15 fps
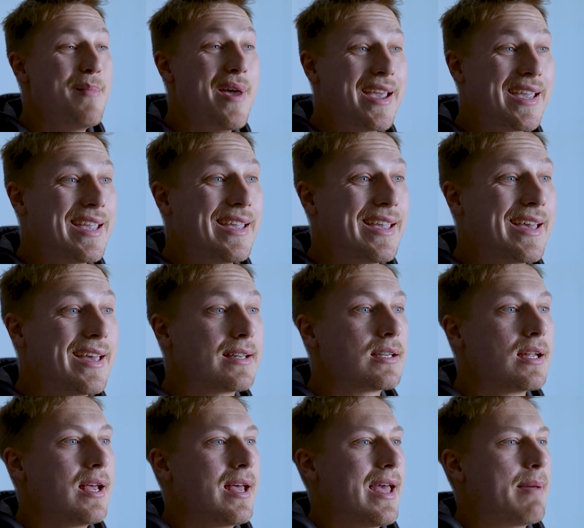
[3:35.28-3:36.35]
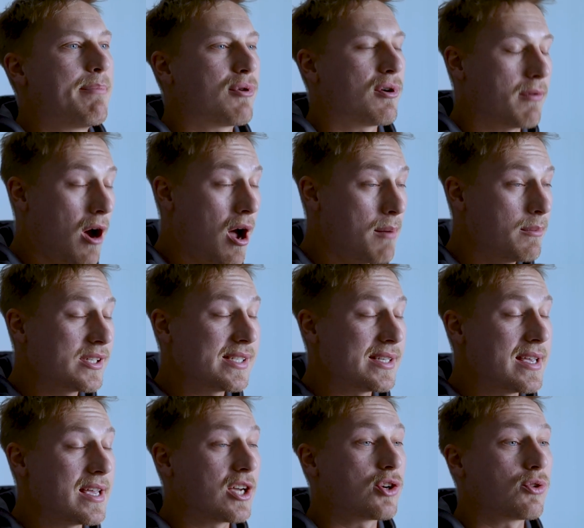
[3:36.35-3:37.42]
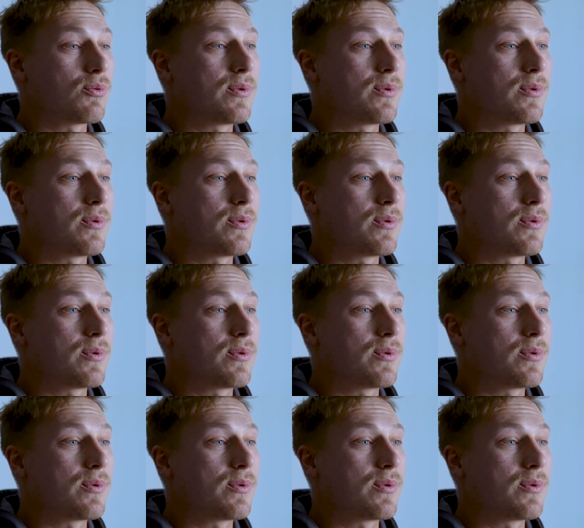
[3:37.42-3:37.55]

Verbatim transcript: making it a promising